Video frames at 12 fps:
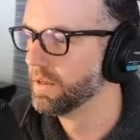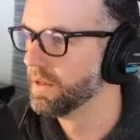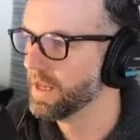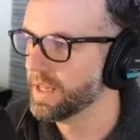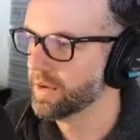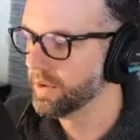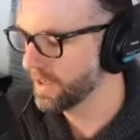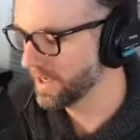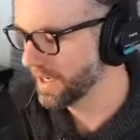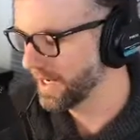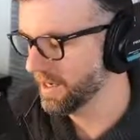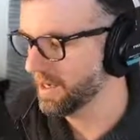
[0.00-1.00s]
I think we're in a
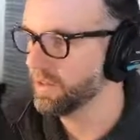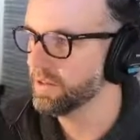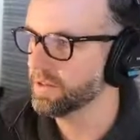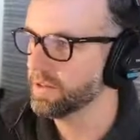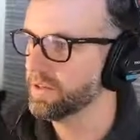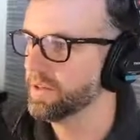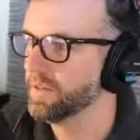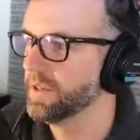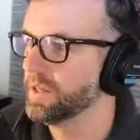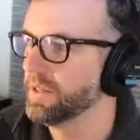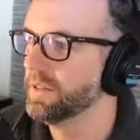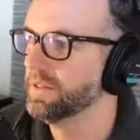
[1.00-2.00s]
kill zone over
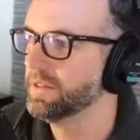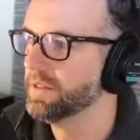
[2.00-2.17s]
here.